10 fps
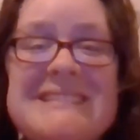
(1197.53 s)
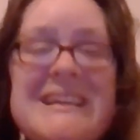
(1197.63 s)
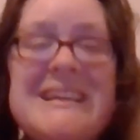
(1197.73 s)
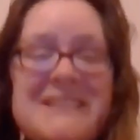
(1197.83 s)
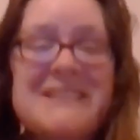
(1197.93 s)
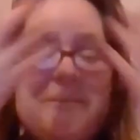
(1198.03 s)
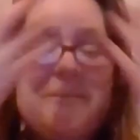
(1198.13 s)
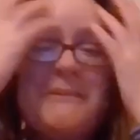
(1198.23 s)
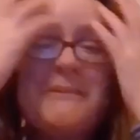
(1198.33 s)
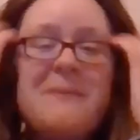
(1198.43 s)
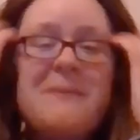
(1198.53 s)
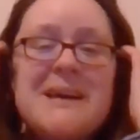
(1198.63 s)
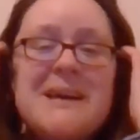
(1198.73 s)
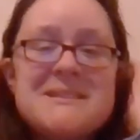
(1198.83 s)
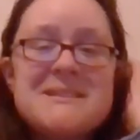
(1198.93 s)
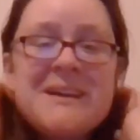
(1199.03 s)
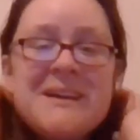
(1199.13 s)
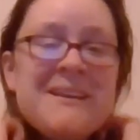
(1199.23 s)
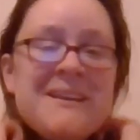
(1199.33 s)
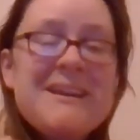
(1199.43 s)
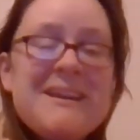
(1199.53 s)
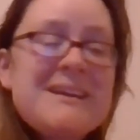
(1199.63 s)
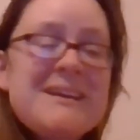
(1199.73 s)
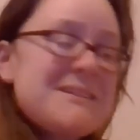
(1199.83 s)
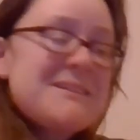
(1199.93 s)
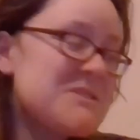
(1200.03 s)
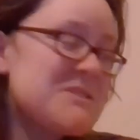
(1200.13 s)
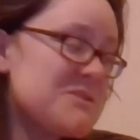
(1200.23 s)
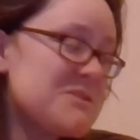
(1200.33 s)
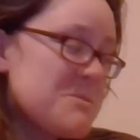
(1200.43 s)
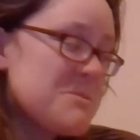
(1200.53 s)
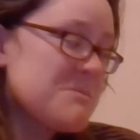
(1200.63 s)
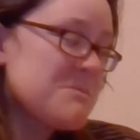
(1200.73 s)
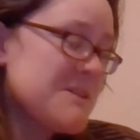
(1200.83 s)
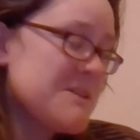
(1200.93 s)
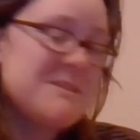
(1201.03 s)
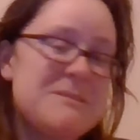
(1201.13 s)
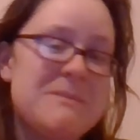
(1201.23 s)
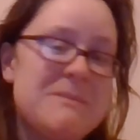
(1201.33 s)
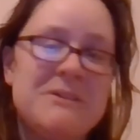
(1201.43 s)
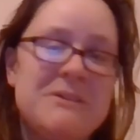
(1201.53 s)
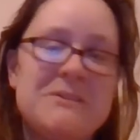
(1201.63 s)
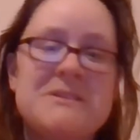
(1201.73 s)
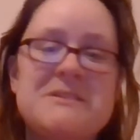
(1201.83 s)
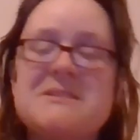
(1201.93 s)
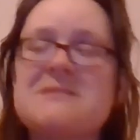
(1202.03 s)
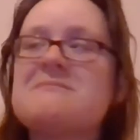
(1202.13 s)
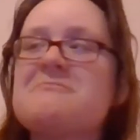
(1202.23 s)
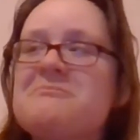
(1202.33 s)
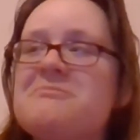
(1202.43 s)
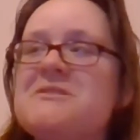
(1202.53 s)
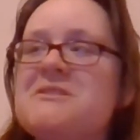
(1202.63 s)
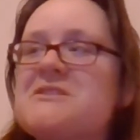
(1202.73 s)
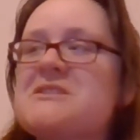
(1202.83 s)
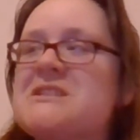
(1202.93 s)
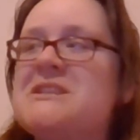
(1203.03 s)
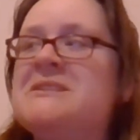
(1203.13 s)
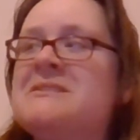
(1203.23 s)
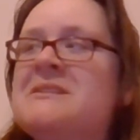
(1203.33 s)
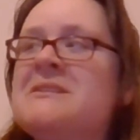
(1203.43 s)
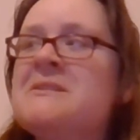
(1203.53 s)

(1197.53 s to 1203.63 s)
It's gonna be amazing. Like, so much money is spent on this production.